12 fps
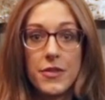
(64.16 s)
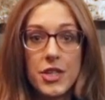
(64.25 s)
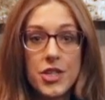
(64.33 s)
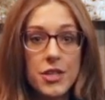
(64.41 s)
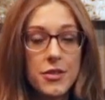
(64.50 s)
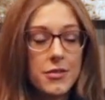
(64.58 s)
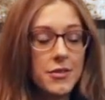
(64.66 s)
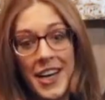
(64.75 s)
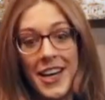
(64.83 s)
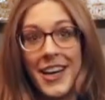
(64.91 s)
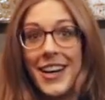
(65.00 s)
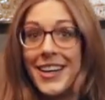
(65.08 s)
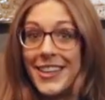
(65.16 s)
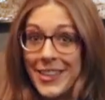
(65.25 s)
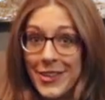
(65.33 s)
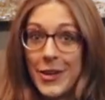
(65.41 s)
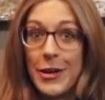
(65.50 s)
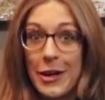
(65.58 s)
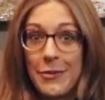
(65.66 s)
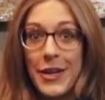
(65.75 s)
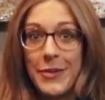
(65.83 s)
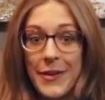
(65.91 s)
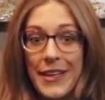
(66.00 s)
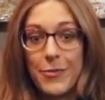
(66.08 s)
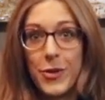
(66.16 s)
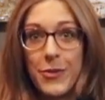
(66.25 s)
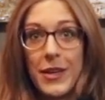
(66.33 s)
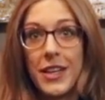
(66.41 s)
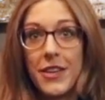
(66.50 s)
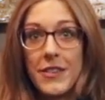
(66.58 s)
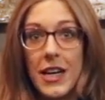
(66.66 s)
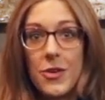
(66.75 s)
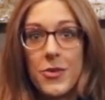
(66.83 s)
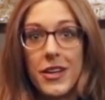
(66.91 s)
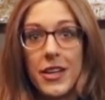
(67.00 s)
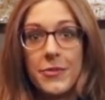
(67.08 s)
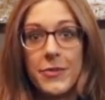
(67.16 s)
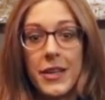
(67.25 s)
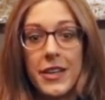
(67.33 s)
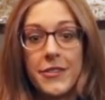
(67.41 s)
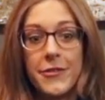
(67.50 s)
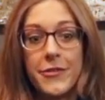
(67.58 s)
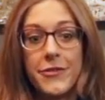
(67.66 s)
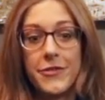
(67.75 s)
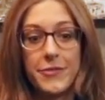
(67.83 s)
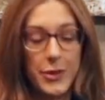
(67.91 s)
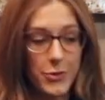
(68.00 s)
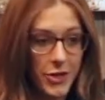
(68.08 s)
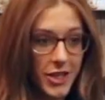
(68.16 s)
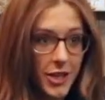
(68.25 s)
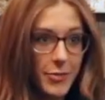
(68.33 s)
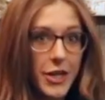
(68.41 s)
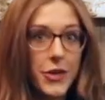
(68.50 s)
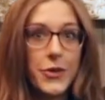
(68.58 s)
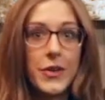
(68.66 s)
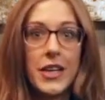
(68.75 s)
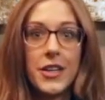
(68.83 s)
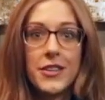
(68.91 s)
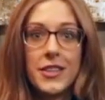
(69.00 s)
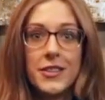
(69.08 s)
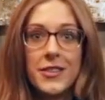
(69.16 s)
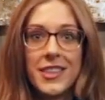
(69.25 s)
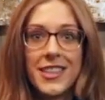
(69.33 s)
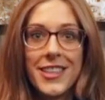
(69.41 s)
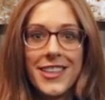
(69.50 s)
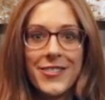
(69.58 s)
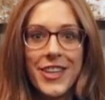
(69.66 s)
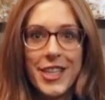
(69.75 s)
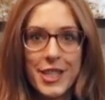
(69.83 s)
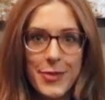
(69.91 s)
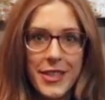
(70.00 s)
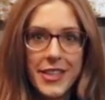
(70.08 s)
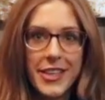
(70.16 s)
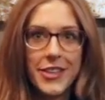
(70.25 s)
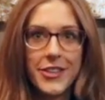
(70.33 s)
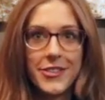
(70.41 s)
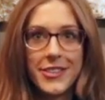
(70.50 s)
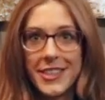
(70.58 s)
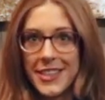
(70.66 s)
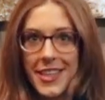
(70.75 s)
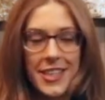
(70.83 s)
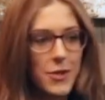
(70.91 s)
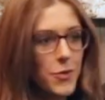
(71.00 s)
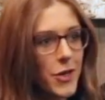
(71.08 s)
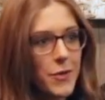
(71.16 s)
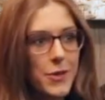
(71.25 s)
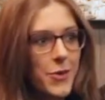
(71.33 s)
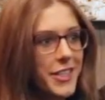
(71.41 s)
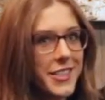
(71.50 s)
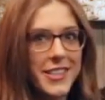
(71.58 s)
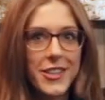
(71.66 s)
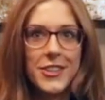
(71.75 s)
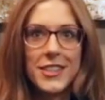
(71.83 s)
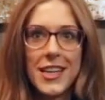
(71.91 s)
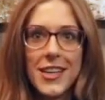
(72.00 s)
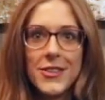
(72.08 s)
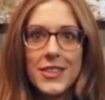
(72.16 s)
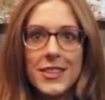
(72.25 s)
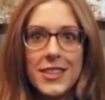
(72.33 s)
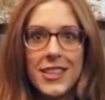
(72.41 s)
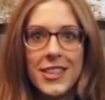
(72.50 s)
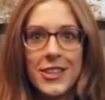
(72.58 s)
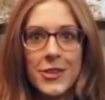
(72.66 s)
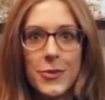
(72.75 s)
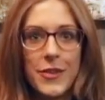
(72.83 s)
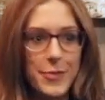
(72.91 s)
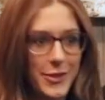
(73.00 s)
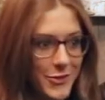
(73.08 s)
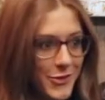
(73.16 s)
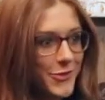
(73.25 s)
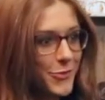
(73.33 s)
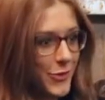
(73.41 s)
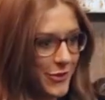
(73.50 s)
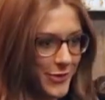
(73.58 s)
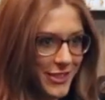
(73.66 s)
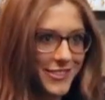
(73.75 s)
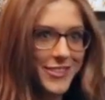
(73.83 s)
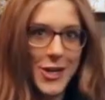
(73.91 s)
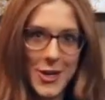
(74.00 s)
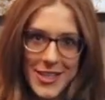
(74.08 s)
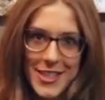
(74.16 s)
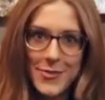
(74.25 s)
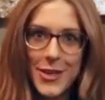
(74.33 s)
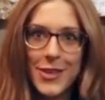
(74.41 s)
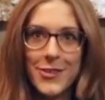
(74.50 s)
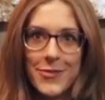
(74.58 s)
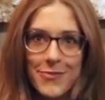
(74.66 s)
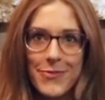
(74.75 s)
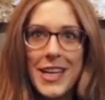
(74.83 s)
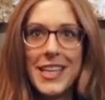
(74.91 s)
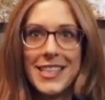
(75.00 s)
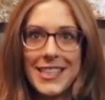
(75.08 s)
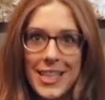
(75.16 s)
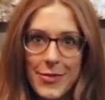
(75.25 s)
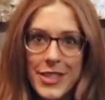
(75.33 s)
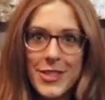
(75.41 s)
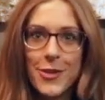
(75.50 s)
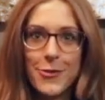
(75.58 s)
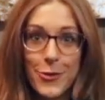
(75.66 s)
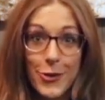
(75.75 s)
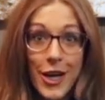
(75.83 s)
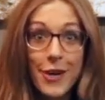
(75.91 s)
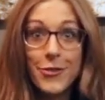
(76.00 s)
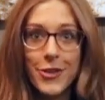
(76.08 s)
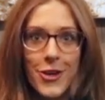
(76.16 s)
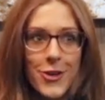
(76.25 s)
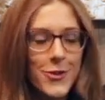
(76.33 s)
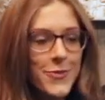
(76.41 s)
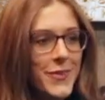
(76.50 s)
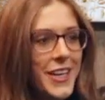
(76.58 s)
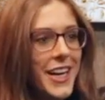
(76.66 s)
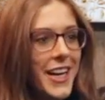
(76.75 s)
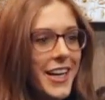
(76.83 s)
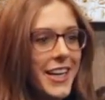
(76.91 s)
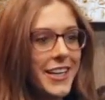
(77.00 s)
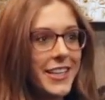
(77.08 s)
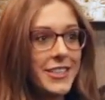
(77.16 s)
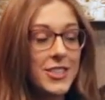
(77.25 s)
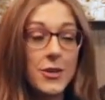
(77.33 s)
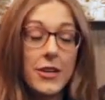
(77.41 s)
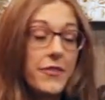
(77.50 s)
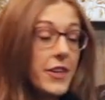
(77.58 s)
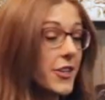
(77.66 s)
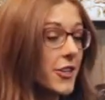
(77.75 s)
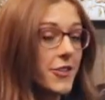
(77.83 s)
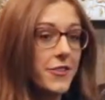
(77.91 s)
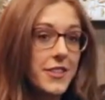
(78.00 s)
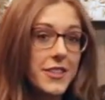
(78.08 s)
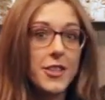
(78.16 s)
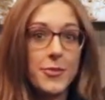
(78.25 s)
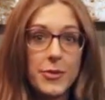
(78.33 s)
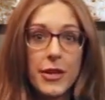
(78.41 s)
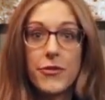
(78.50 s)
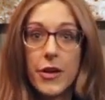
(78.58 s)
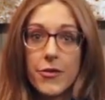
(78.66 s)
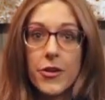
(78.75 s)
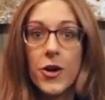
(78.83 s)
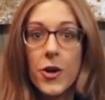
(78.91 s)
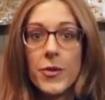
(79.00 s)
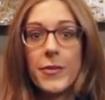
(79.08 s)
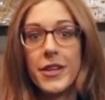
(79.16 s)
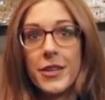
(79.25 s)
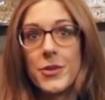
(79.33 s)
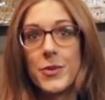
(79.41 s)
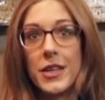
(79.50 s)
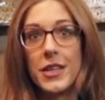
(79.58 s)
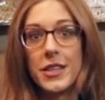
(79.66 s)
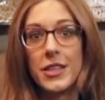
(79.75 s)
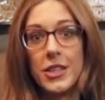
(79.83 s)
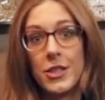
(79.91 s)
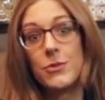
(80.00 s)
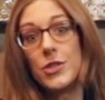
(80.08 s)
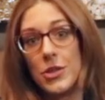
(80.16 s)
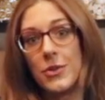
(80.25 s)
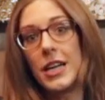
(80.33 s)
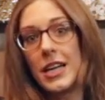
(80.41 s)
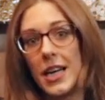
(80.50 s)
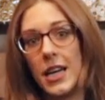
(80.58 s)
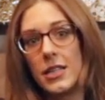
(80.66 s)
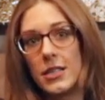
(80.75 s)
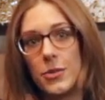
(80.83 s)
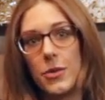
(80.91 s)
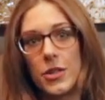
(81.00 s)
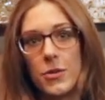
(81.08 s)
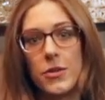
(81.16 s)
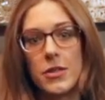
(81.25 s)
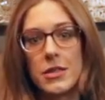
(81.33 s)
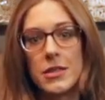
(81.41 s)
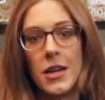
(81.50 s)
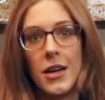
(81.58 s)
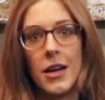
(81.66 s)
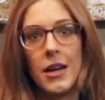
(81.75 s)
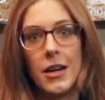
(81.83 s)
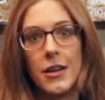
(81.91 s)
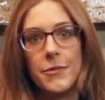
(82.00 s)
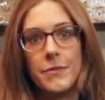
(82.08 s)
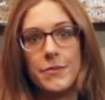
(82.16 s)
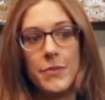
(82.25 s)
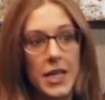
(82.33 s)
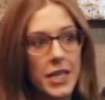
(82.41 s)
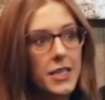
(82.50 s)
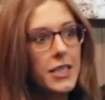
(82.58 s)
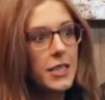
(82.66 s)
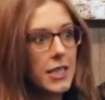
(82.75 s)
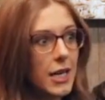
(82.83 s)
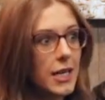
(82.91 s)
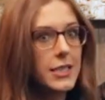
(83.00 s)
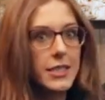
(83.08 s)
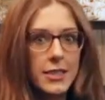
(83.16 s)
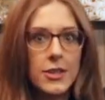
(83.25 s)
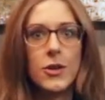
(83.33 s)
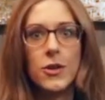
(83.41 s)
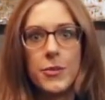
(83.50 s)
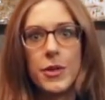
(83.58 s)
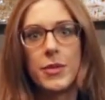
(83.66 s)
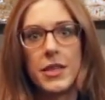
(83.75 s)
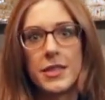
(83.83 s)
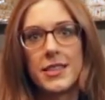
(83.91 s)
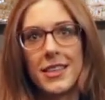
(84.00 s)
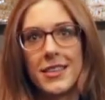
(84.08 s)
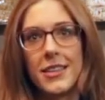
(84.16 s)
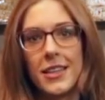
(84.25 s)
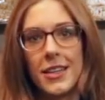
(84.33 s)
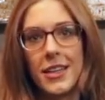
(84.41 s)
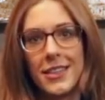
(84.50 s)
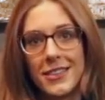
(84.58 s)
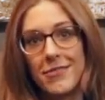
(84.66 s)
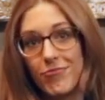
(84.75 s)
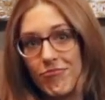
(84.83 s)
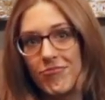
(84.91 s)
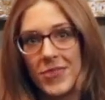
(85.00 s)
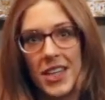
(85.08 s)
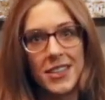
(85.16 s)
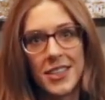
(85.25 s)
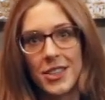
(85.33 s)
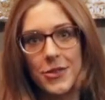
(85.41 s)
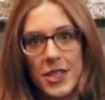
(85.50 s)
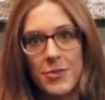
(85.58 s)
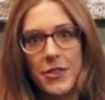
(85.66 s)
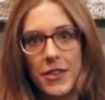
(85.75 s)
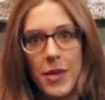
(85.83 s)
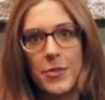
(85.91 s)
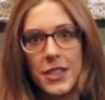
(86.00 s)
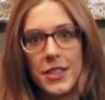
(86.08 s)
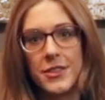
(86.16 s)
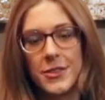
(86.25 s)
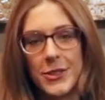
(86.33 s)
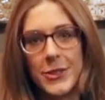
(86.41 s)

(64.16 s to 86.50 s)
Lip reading: professional. You know, I'm at a point in my life now where I've been working on my career, and my husband and I are deciding where we want to settle down. And, you know, we've been talking about making Timmins our forever home. And so I figure if it's going to be my forever home, I might as well, you know, do what I can to work towards making it the ideal home, the place I'd like to raise my family in.